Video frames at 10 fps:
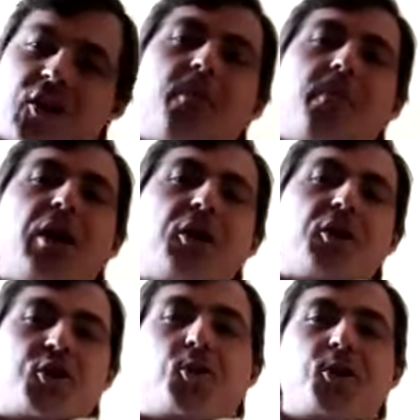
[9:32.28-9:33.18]
meter
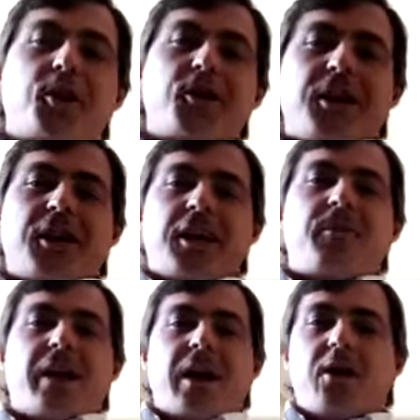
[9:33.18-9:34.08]
shorter than I am
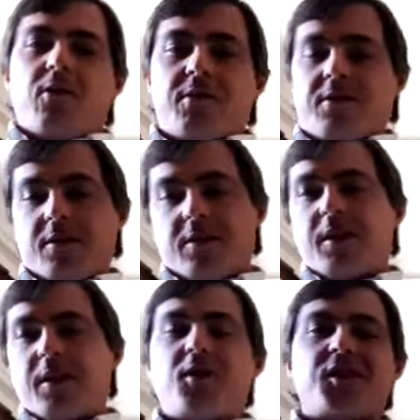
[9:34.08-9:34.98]
now,
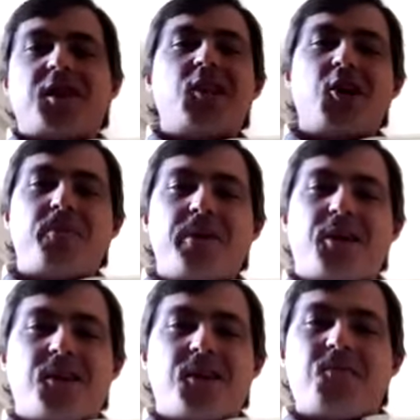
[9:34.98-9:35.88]
it was a lot
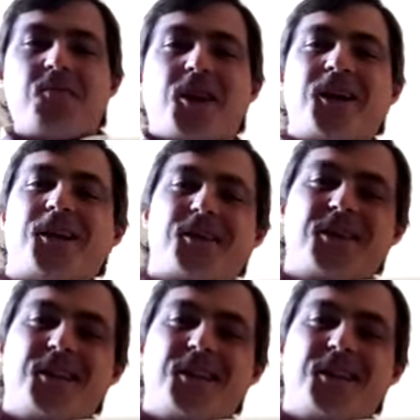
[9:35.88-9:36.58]
bigger than what it is.